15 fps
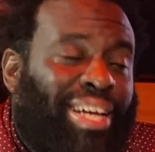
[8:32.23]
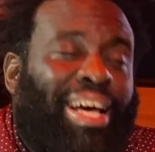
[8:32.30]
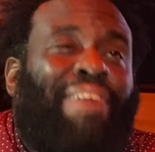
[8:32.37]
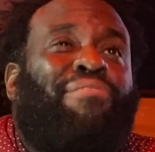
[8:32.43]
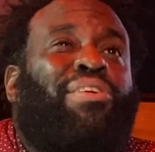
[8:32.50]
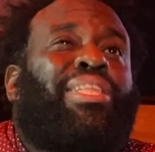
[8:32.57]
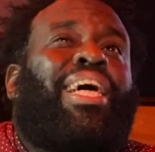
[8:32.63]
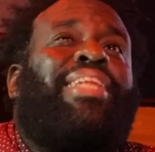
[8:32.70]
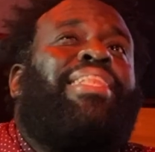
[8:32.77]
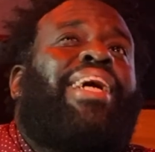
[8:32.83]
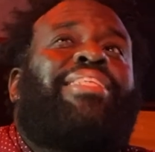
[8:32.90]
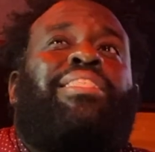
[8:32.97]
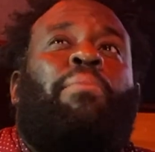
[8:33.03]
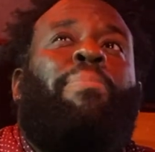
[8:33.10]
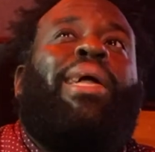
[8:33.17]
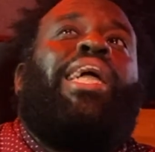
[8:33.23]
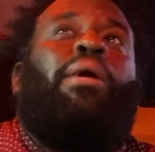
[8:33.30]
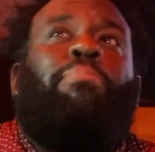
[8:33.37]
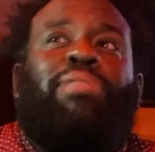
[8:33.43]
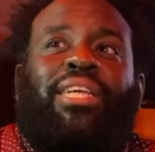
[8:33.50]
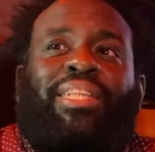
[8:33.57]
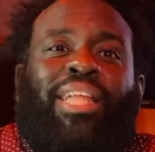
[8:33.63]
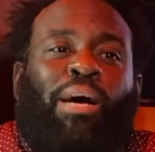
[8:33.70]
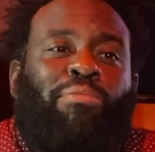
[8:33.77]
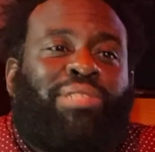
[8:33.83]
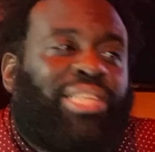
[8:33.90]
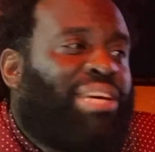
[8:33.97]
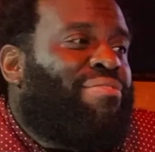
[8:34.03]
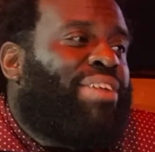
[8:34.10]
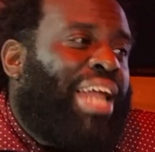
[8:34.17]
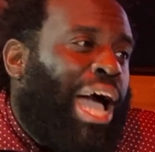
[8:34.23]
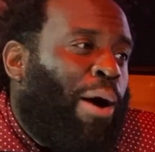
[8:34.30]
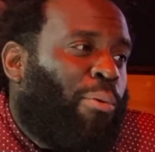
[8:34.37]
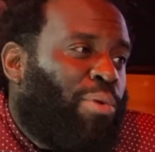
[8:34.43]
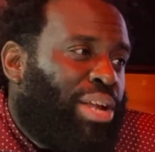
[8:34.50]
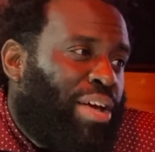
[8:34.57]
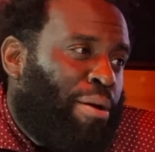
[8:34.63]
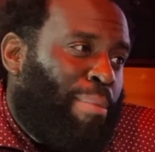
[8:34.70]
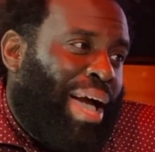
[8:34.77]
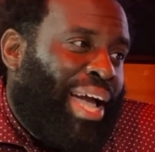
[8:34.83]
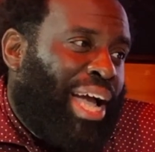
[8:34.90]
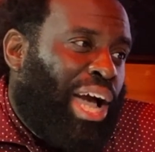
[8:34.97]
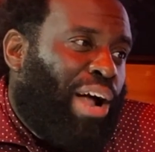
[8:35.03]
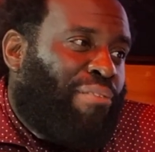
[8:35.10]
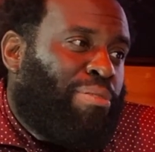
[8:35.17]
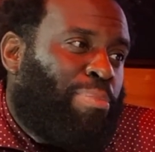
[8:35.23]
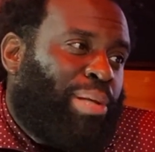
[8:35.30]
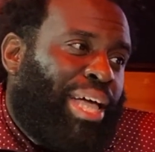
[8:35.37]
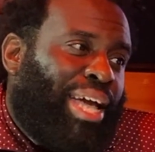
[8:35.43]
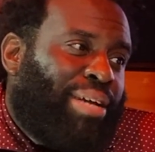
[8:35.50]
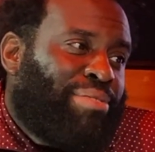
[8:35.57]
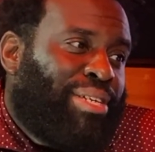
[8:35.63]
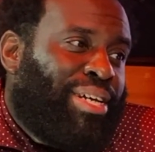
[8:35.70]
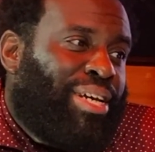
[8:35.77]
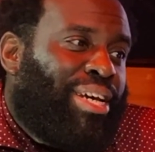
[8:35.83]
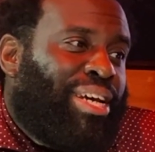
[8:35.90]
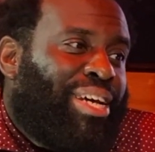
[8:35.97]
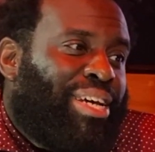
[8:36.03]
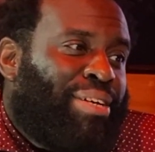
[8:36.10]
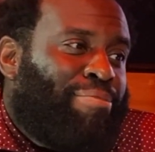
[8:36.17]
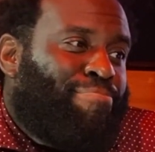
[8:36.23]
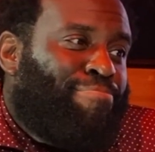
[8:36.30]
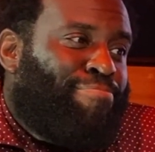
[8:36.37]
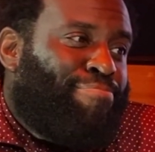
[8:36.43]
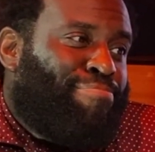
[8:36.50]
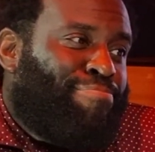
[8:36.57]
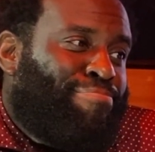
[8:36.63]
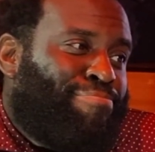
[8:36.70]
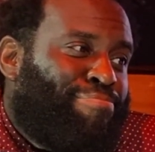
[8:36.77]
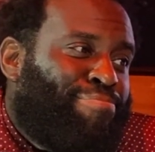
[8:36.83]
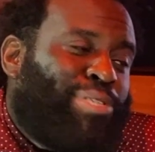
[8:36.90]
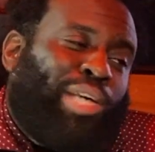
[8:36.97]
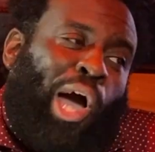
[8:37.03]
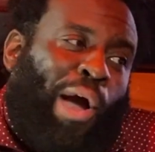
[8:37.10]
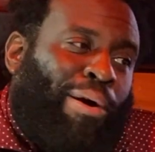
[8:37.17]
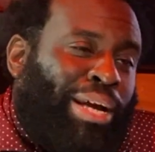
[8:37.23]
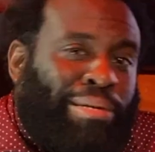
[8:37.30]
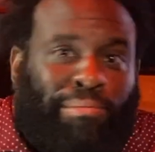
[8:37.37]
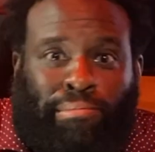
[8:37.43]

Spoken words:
I feel like that's the pamphlet that was given out when everybody got off the plane. Sorry.